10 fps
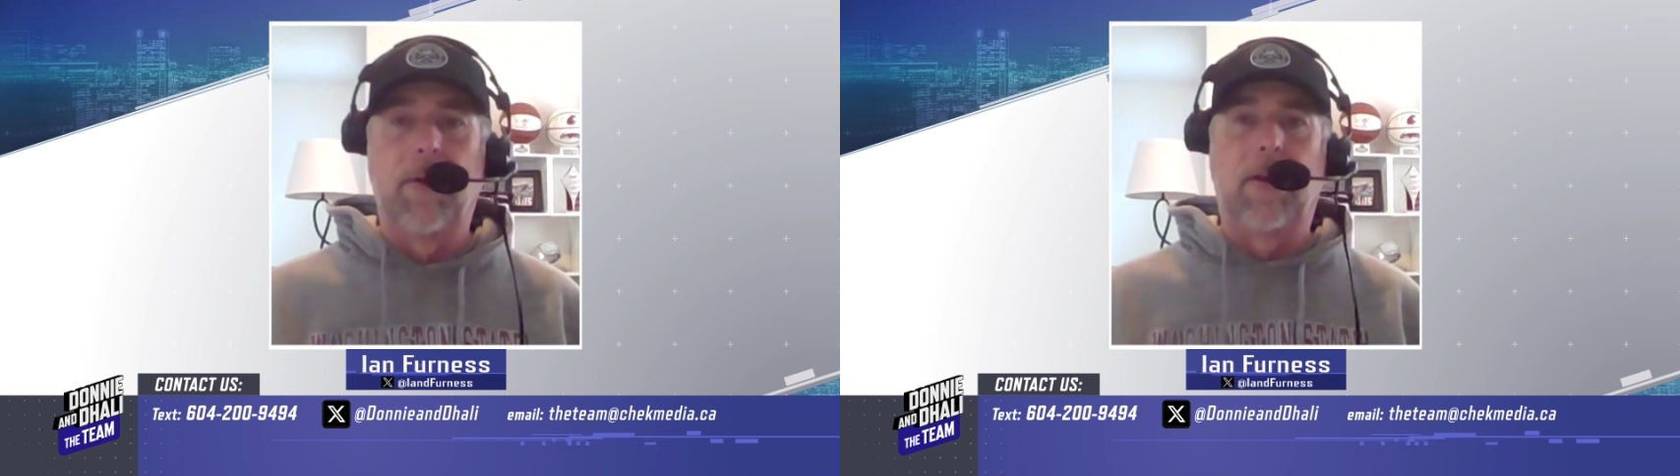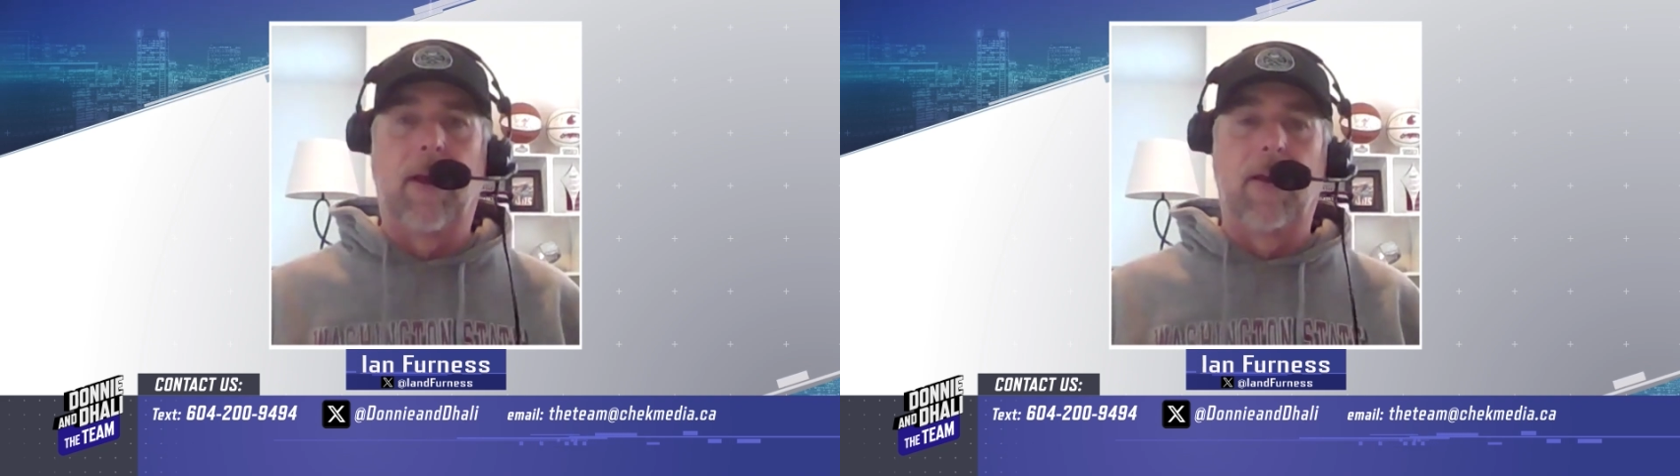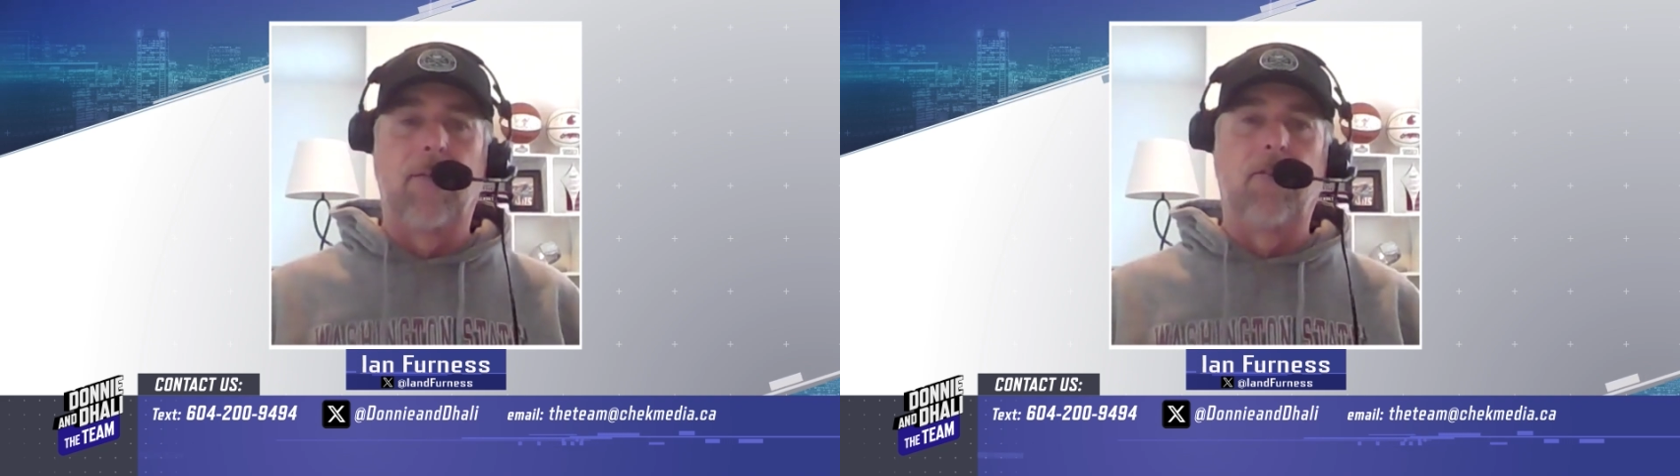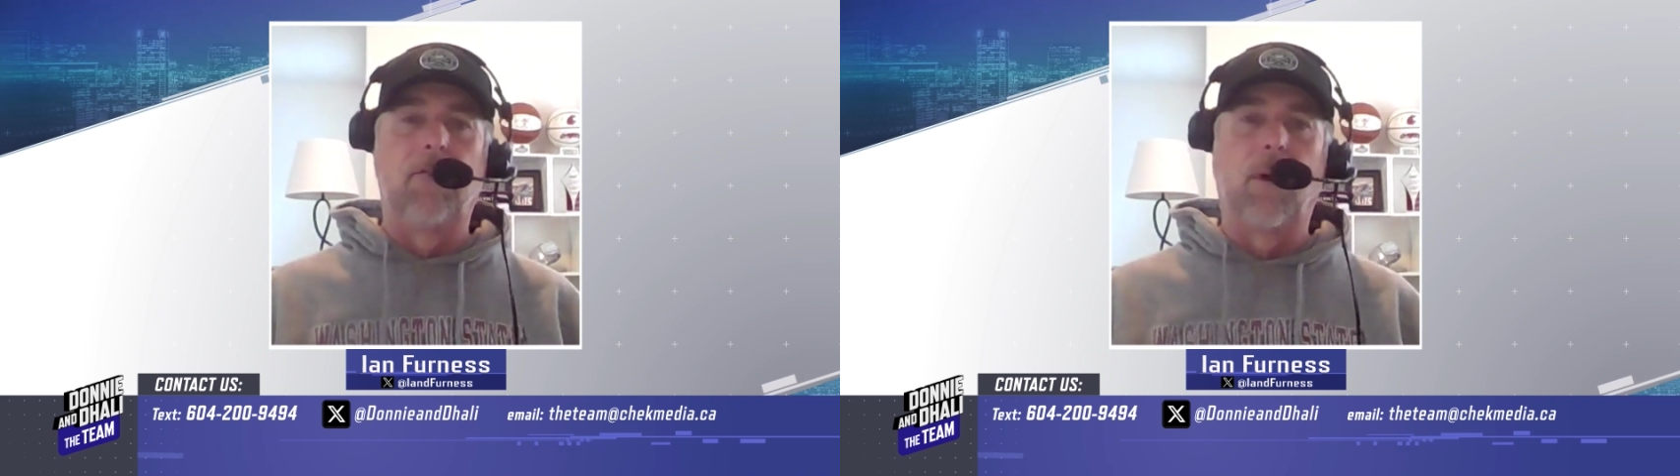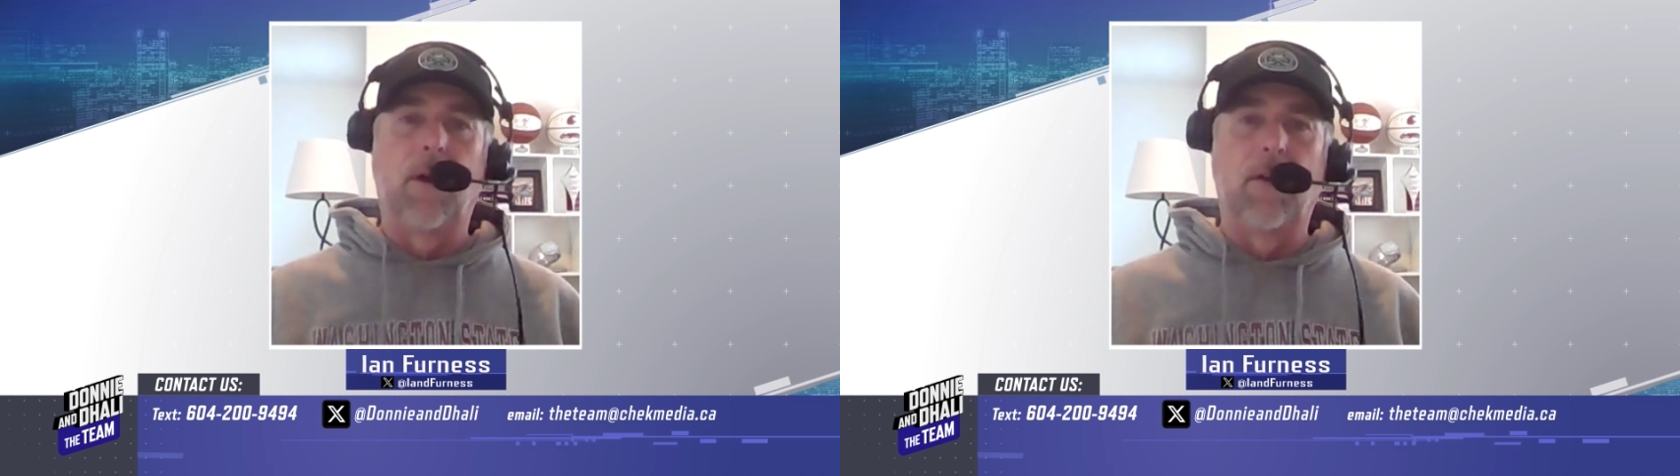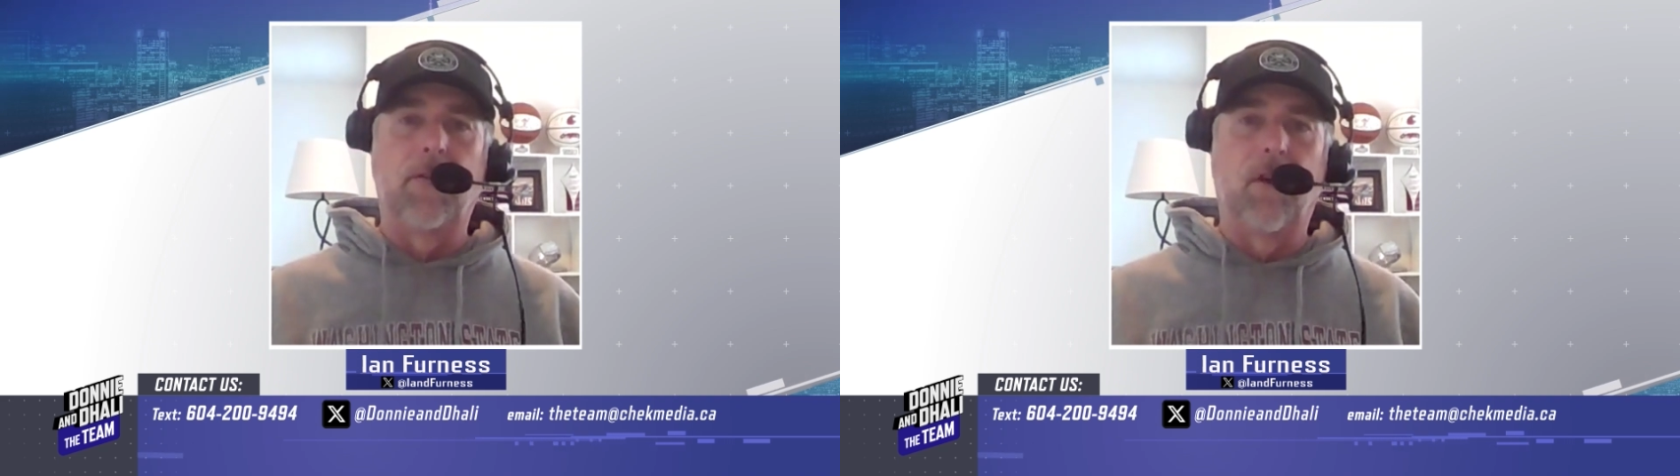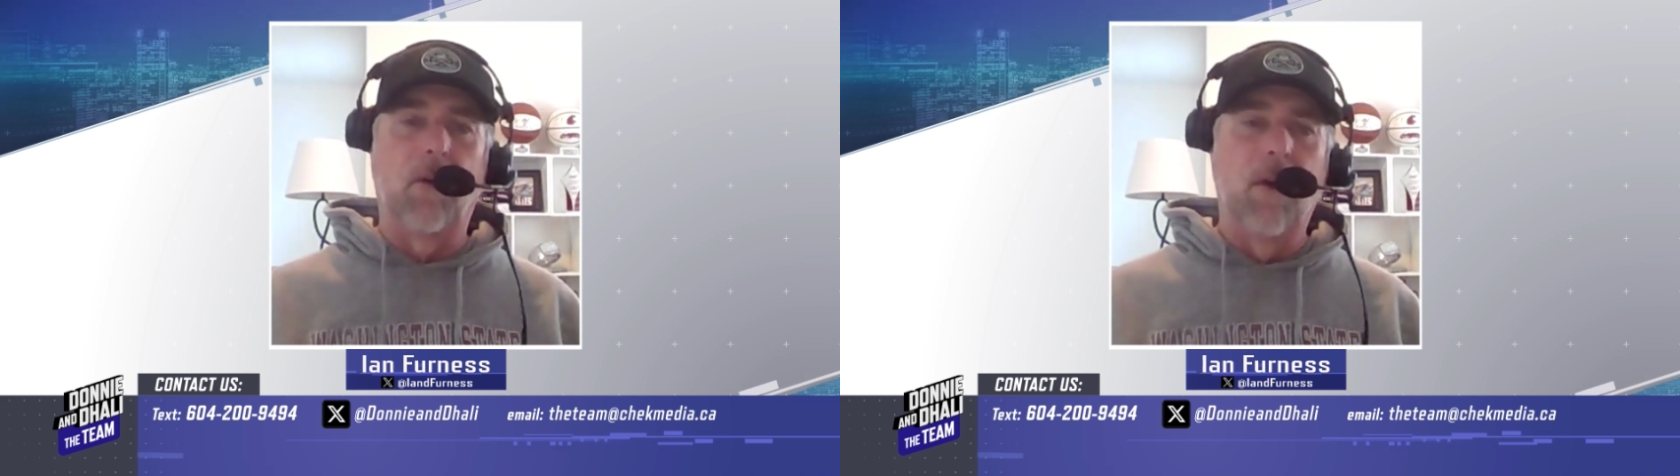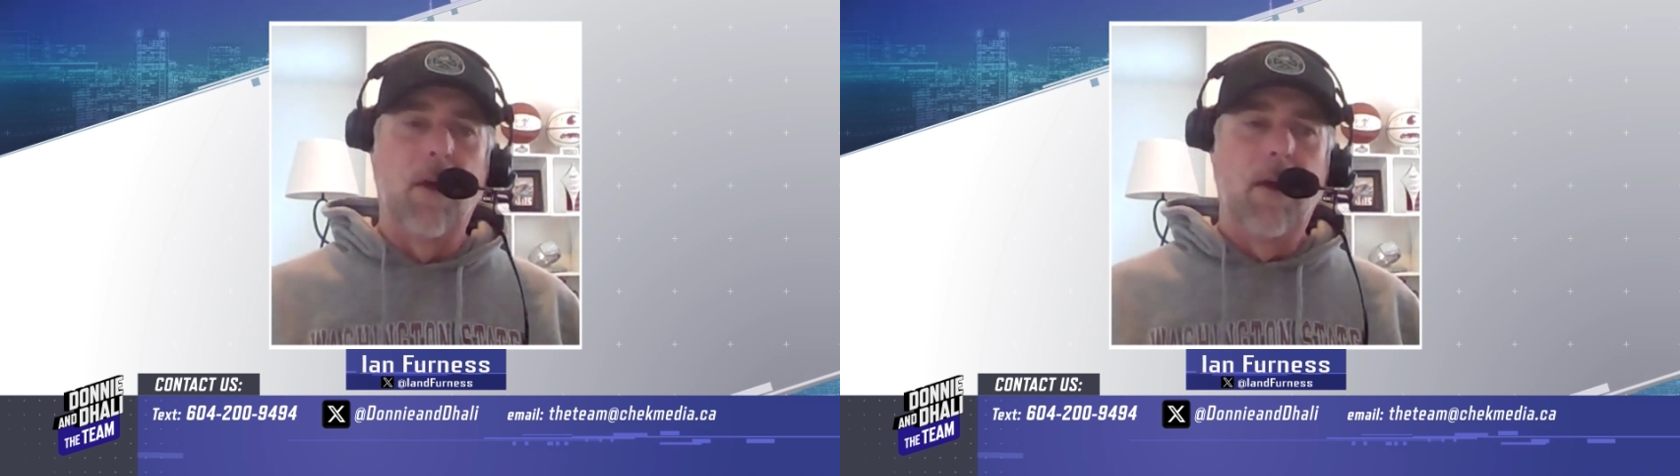pick out of it as well.
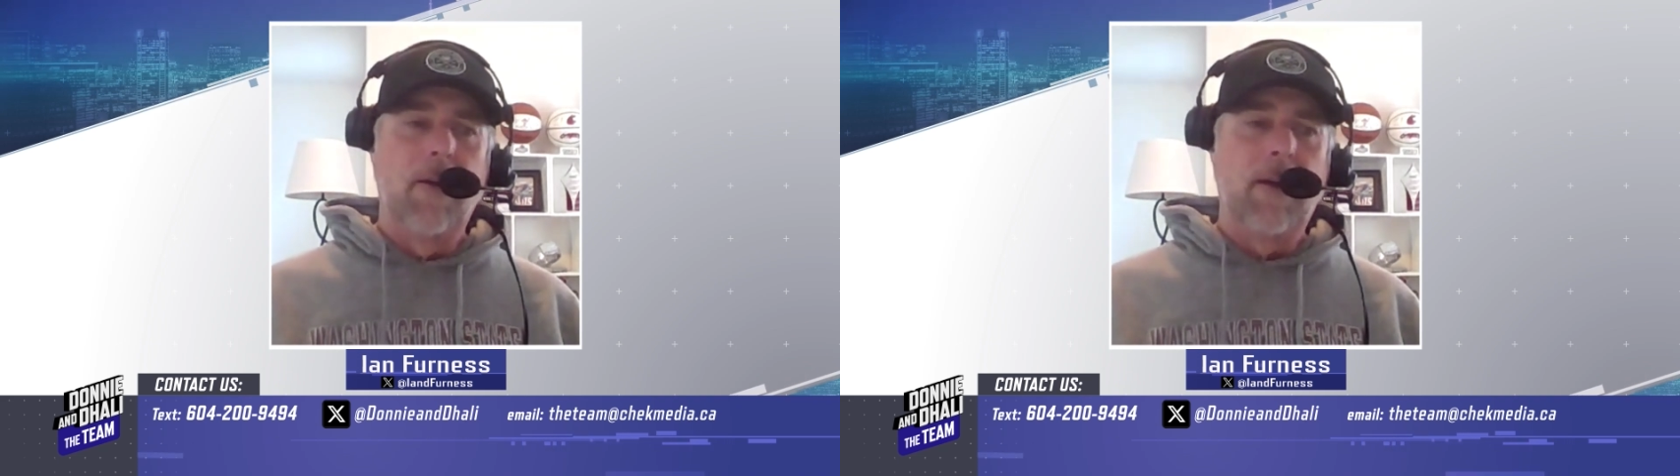So,